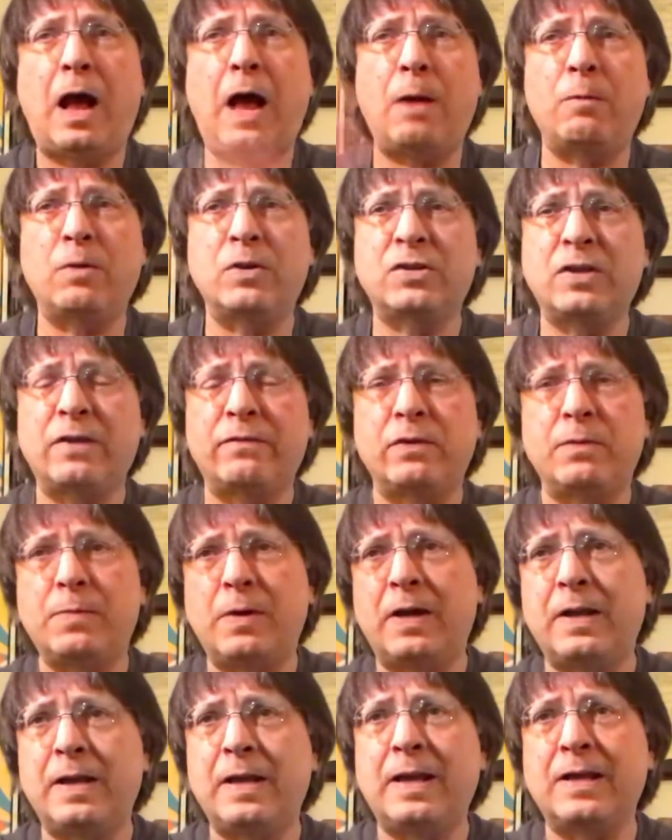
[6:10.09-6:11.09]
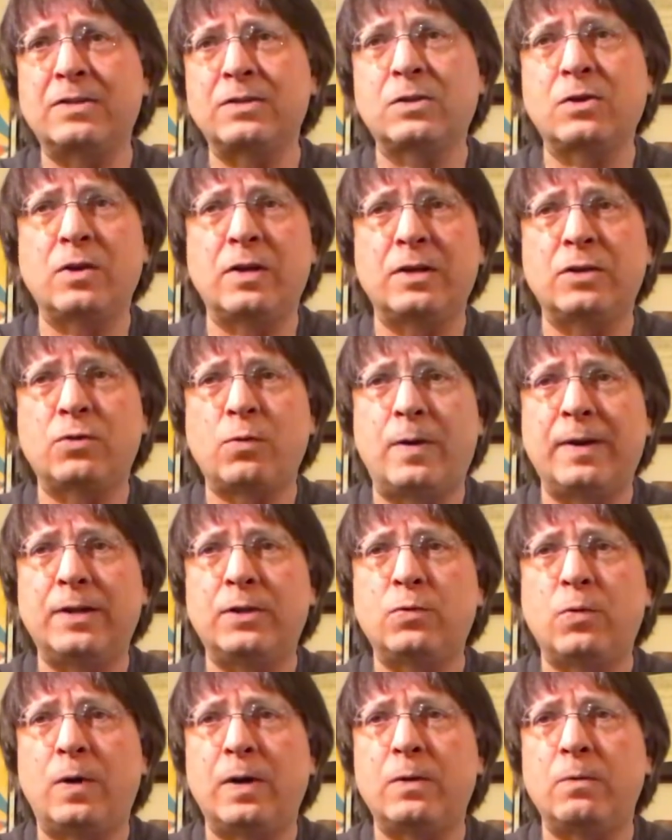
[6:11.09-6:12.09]
I wish everybody as good a
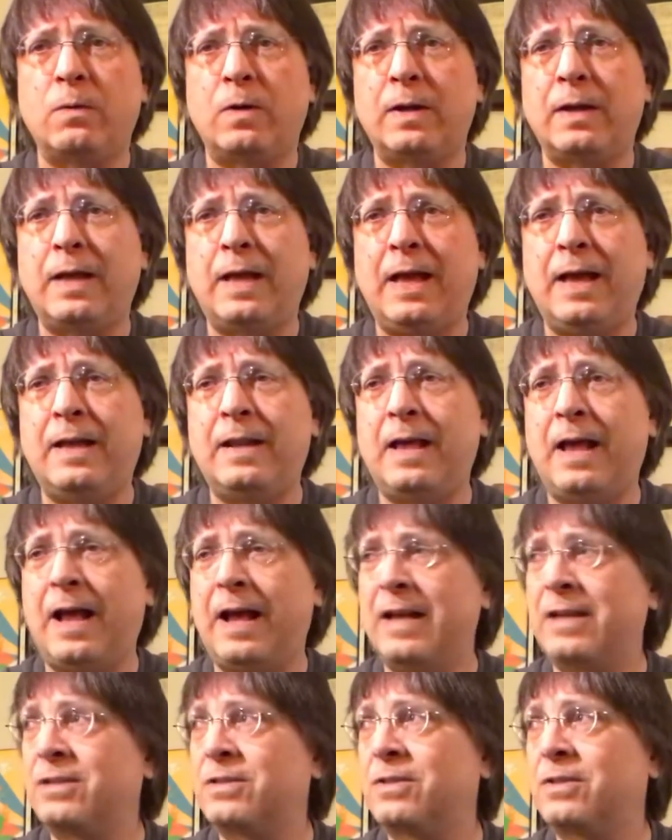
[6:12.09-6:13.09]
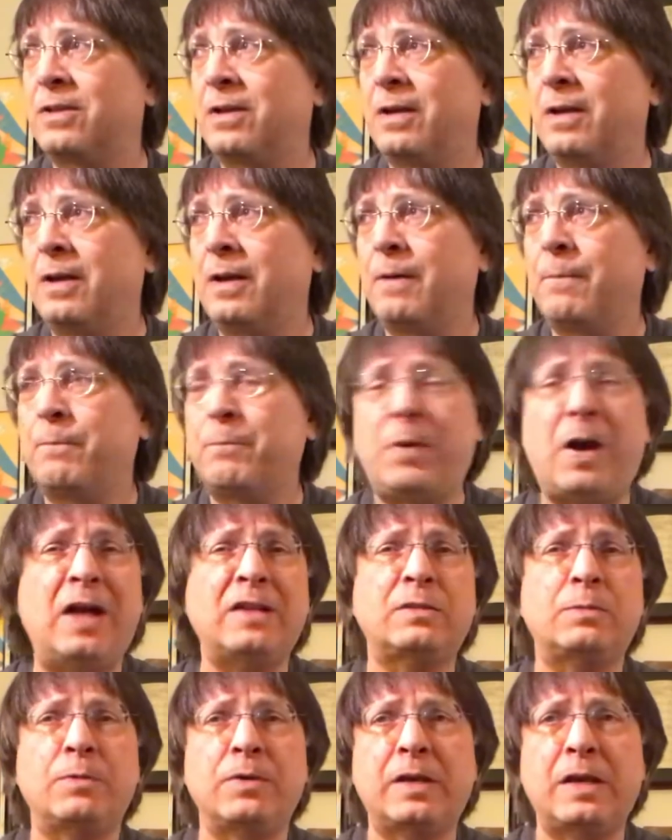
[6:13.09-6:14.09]
2021 ahead as
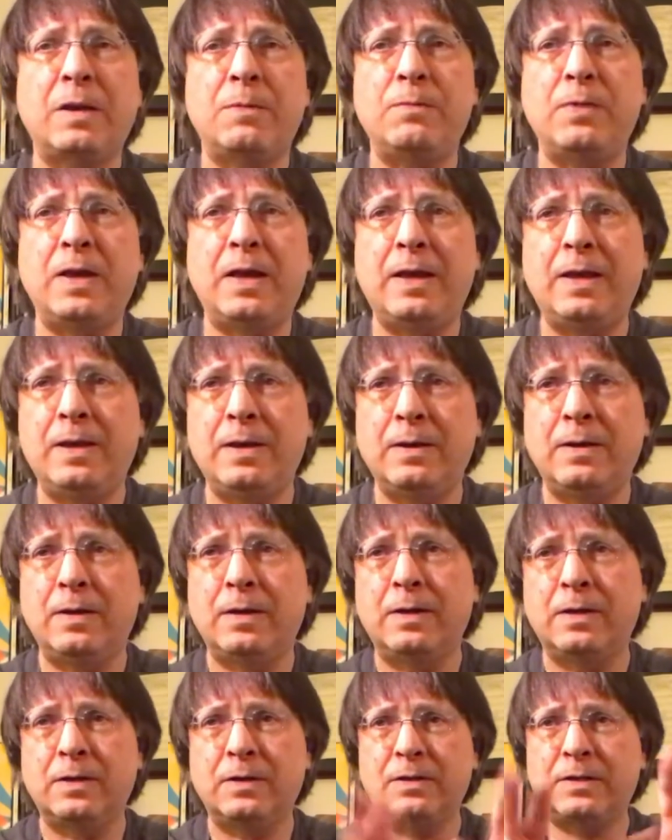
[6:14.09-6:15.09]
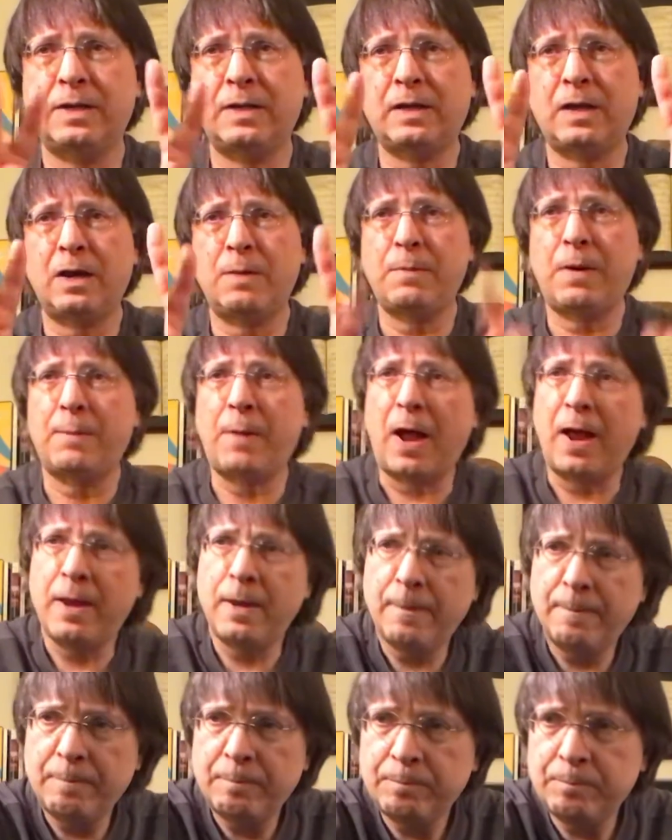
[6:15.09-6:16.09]
possibly can be. Take care.
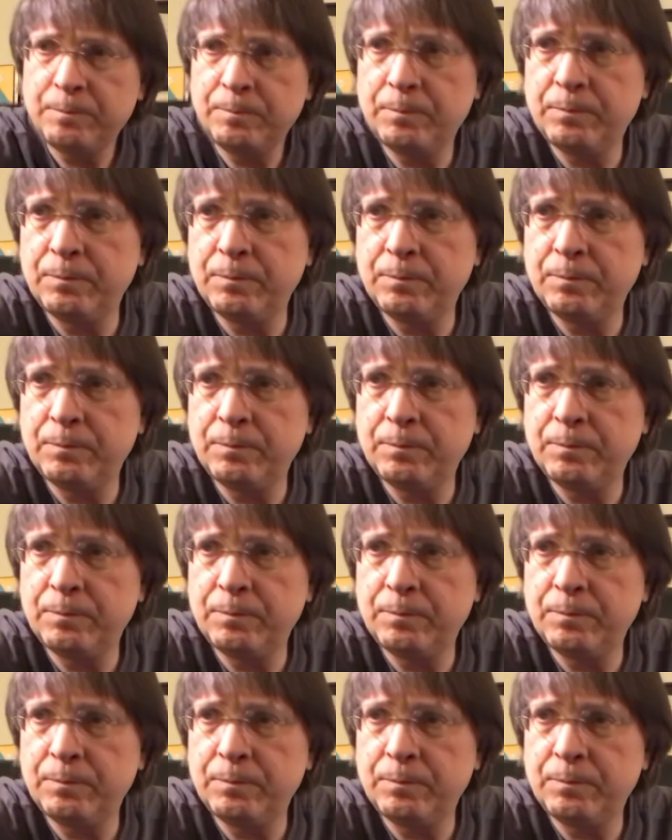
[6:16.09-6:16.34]
Bye-bye.